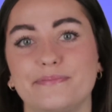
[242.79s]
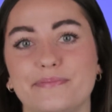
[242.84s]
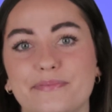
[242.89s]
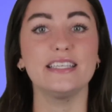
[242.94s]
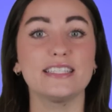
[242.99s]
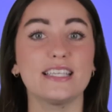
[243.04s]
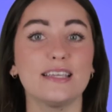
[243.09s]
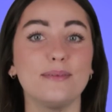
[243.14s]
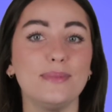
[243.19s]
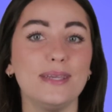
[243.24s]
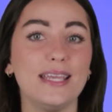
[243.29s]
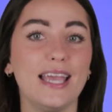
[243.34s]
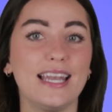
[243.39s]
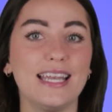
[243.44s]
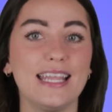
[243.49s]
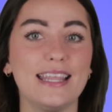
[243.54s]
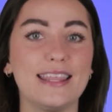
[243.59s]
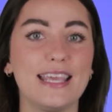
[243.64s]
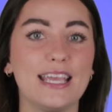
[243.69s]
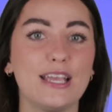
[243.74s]
This can be
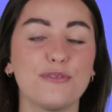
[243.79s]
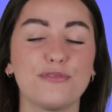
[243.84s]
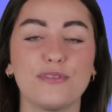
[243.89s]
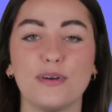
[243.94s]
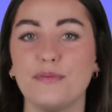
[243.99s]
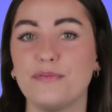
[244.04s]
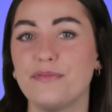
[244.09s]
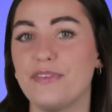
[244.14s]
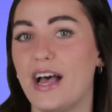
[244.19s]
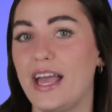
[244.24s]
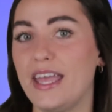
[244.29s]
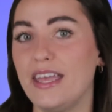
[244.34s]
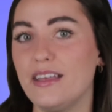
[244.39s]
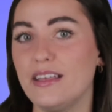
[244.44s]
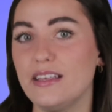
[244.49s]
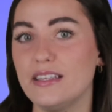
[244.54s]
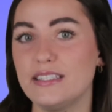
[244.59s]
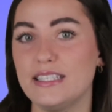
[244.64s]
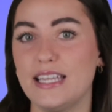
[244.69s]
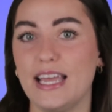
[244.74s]
anything from files